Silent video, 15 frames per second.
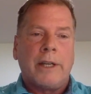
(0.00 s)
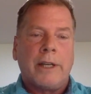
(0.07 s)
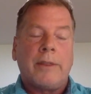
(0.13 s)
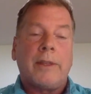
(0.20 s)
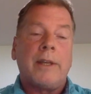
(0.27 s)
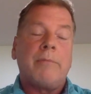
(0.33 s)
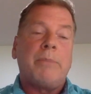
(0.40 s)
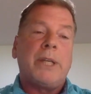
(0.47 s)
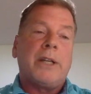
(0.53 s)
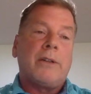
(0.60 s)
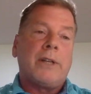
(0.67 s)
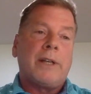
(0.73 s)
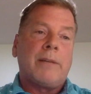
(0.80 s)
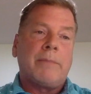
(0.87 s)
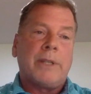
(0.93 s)
And I think
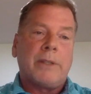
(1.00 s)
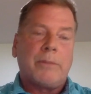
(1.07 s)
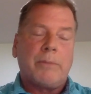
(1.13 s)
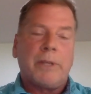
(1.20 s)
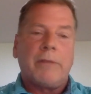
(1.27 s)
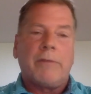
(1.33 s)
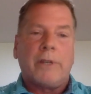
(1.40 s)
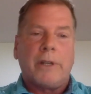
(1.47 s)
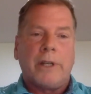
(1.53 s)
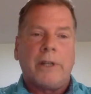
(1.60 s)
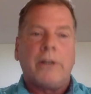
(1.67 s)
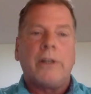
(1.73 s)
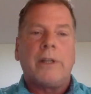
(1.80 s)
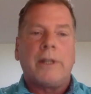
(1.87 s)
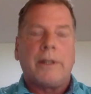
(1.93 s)
BLM has been very
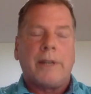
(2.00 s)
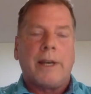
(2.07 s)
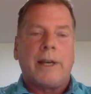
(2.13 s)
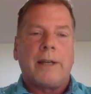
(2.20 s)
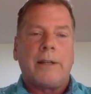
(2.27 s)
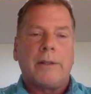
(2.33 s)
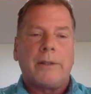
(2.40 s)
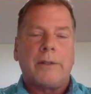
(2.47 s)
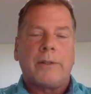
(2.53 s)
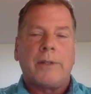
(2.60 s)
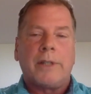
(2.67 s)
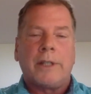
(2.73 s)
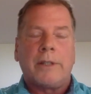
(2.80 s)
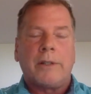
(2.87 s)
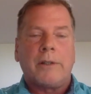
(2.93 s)
good at that, at
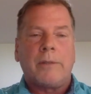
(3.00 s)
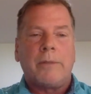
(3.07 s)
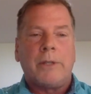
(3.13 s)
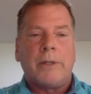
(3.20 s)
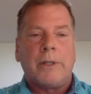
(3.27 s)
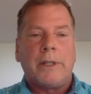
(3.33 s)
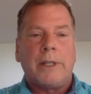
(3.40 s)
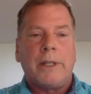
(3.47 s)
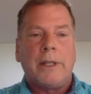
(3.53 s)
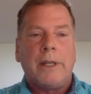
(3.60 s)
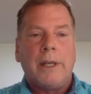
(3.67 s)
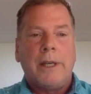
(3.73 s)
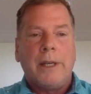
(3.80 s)
listening to community